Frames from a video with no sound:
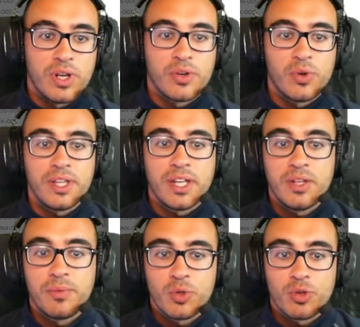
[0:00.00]
create a
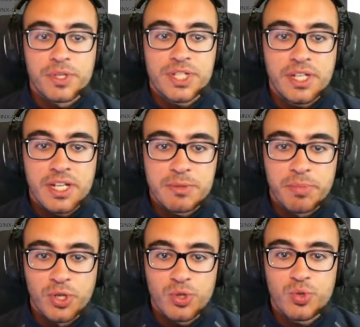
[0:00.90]
new virtual machine as
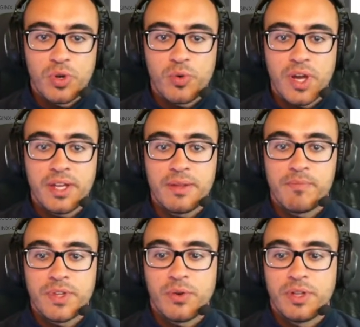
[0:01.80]
per usual, right?
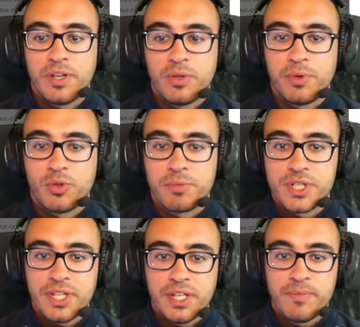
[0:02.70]
Create a new virtual
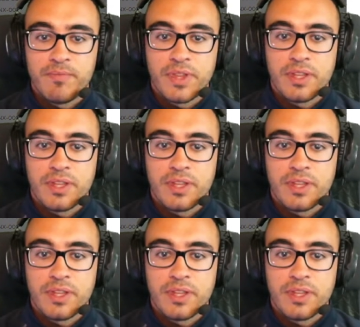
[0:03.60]
machine.